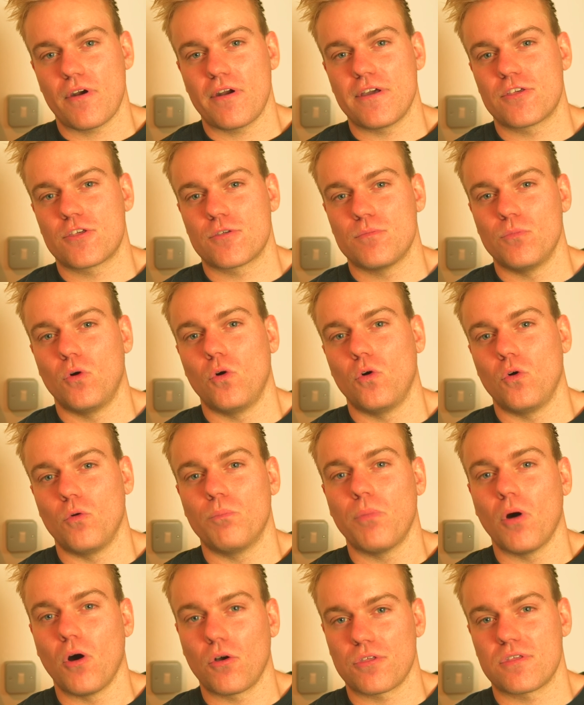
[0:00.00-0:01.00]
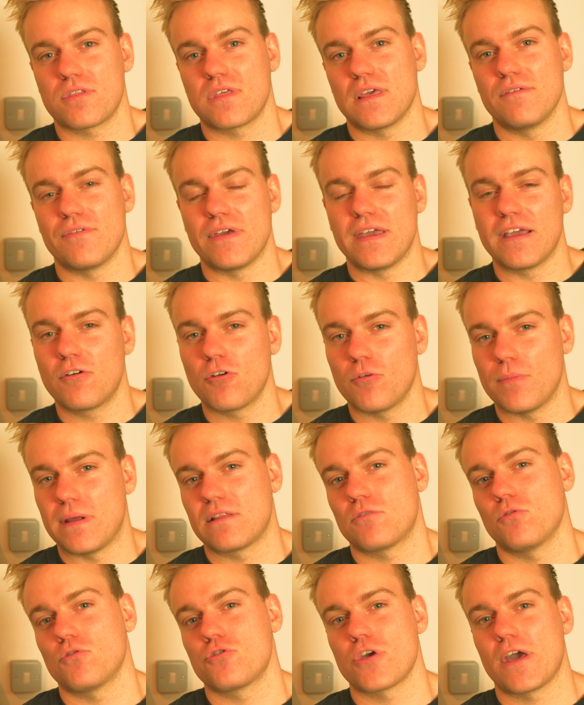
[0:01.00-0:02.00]
very small positive
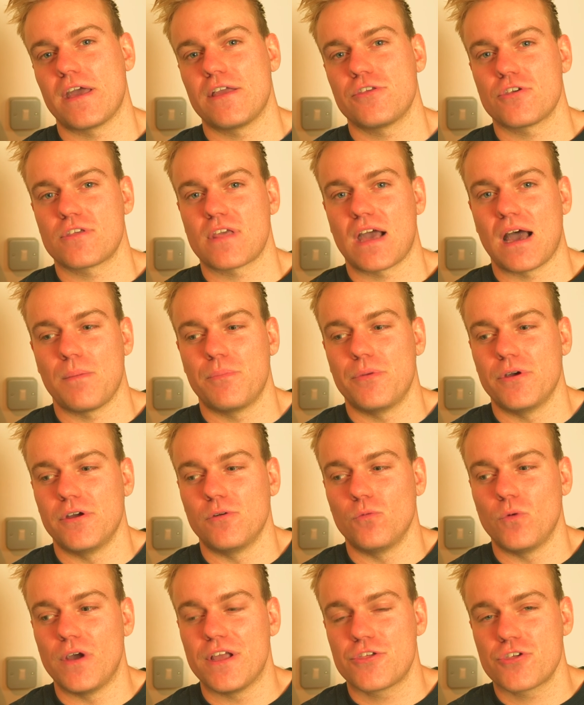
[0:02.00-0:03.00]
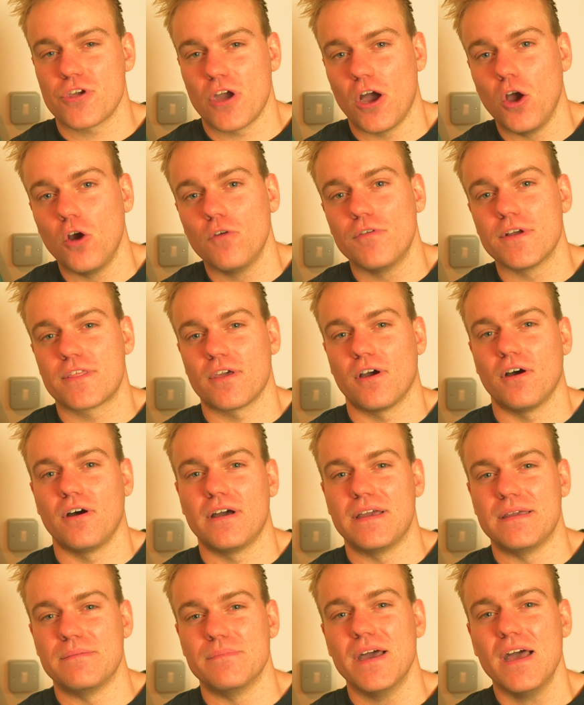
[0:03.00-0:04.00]
incremental changes happen, which over
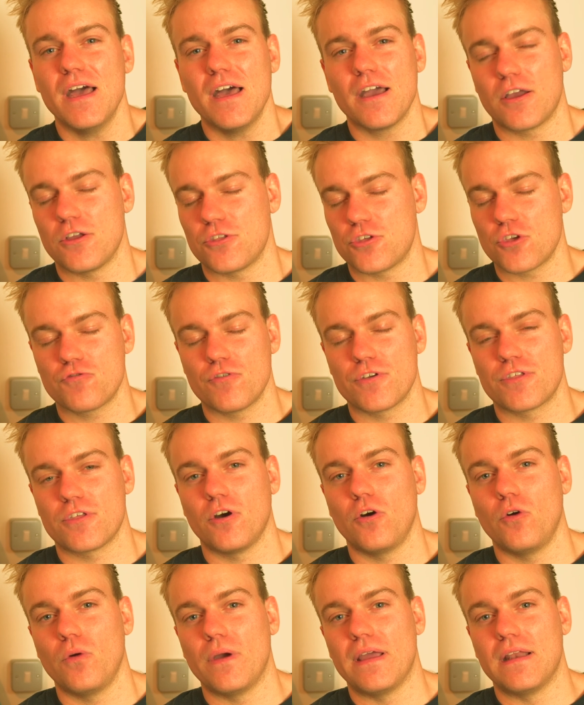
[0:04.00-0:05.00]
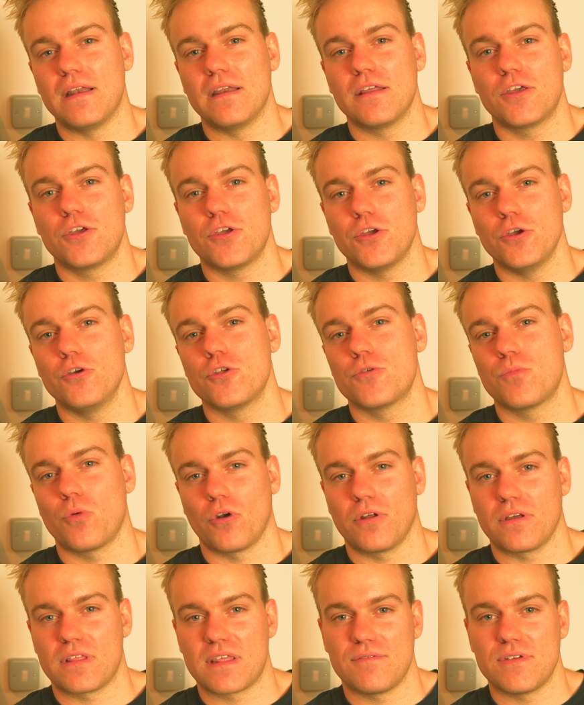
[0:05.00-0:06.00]
time can just result in huge
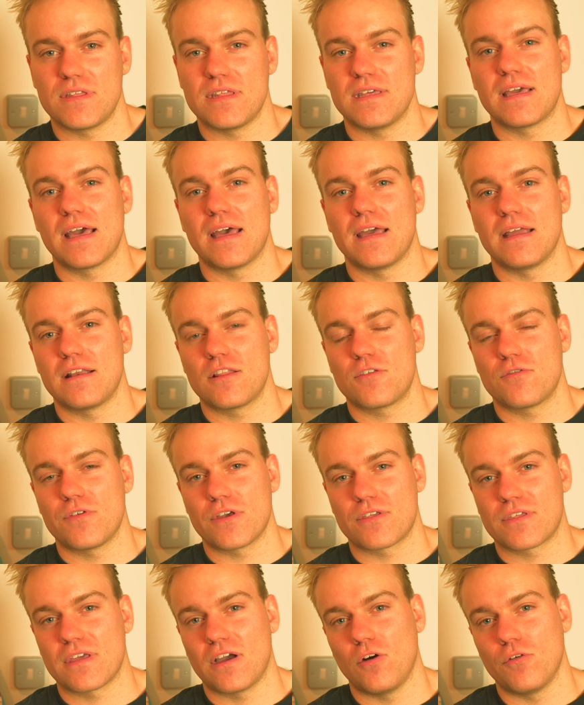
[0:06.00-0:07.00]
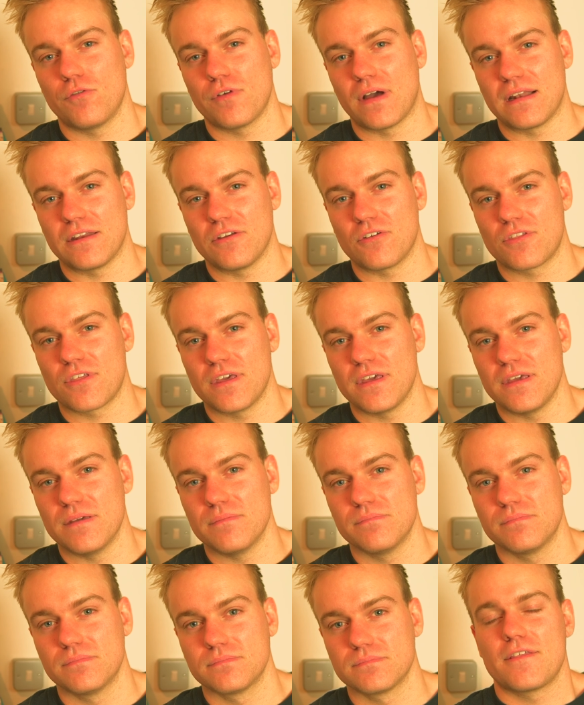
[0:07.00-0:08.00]
productivity gains for yourself and your team.
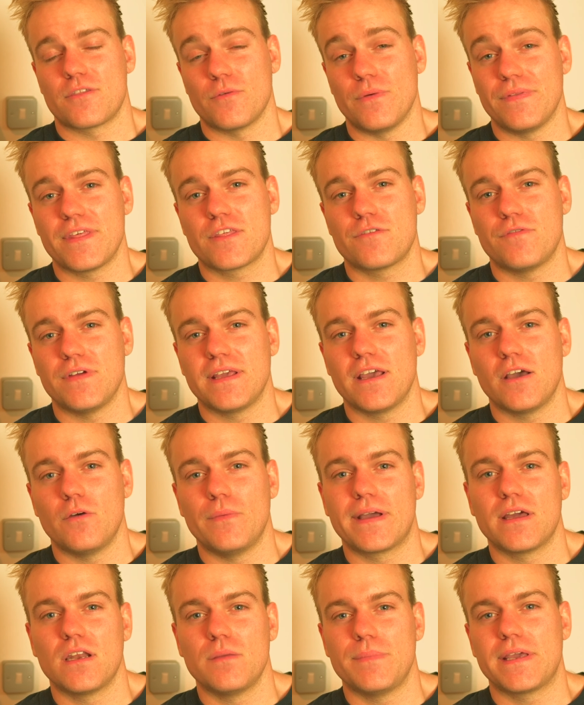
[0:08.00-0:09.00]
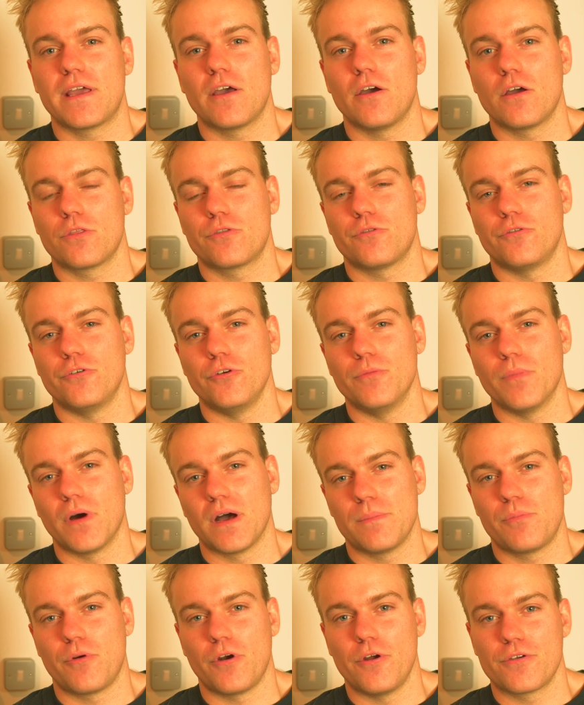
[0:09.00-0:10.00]
So in this video, we're going to be going through
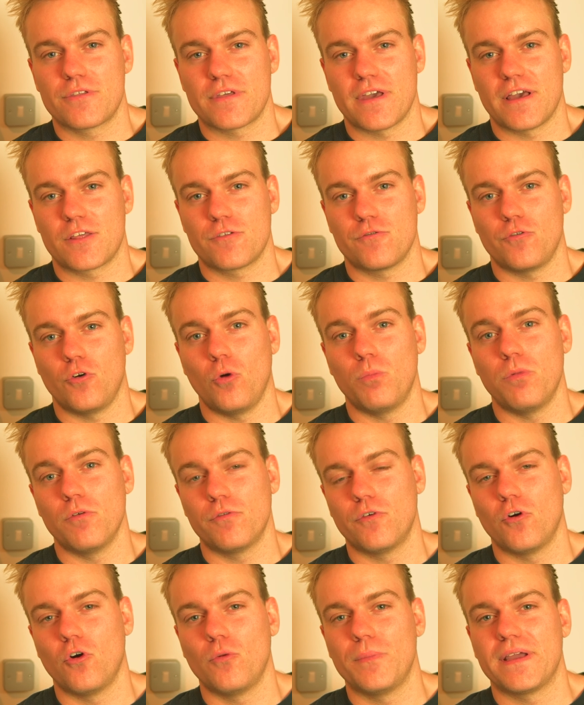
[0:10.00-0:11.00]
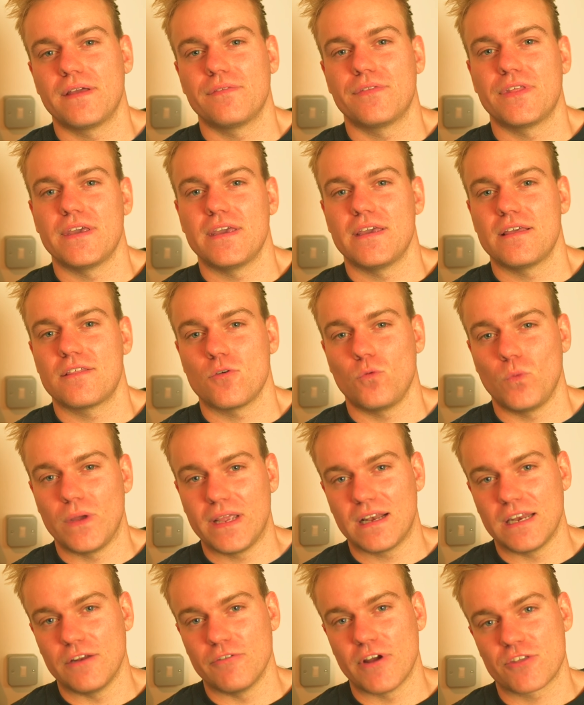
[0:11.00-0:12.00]
my process for performing these
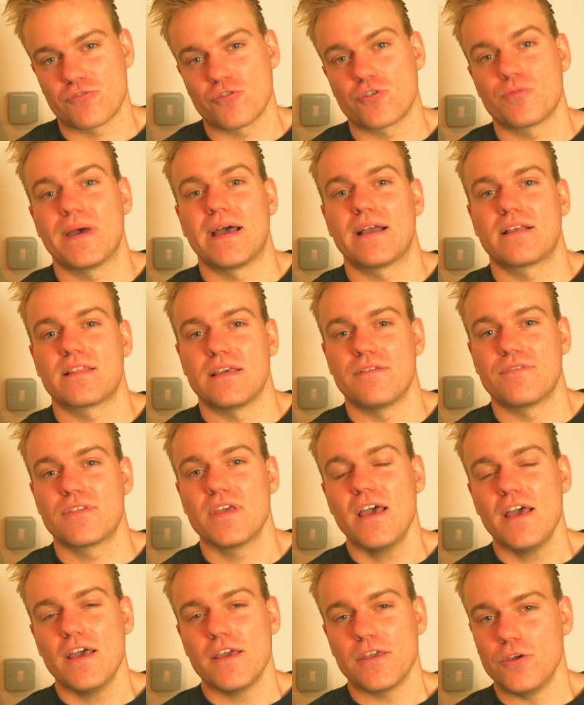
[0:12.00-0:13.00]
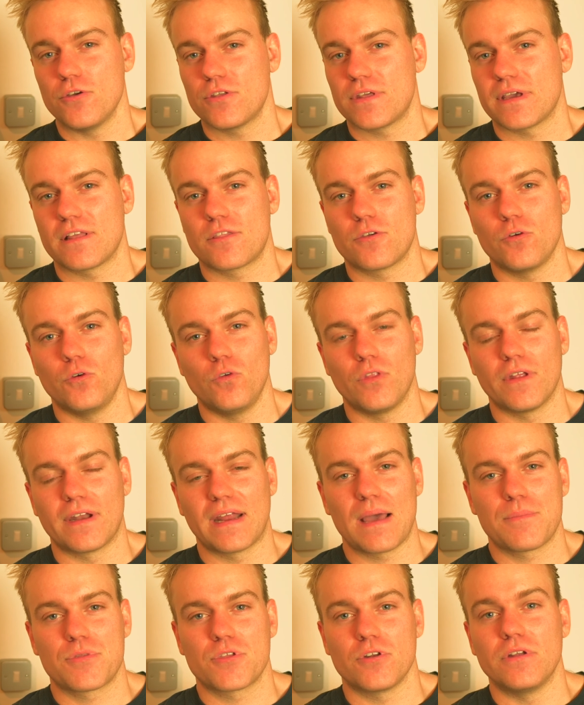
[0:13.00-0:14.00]
weekly retrospectives using a tool that
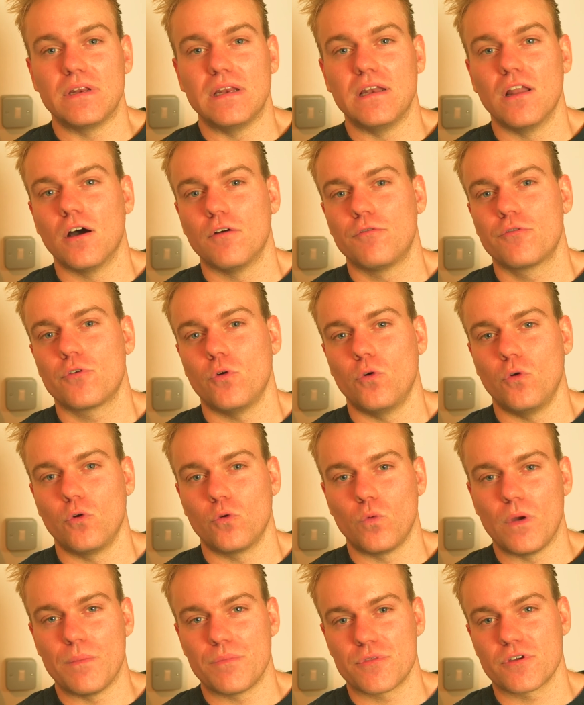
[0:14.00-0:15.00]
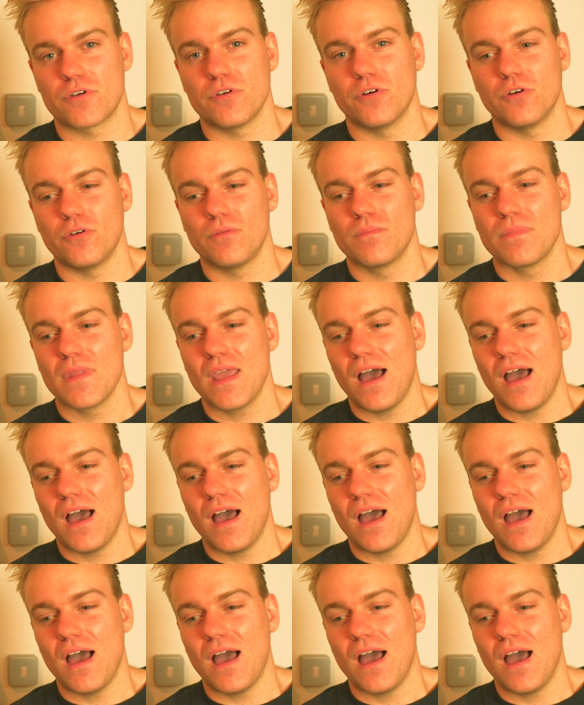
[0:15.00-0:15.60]
I absolutely love called Whimsical.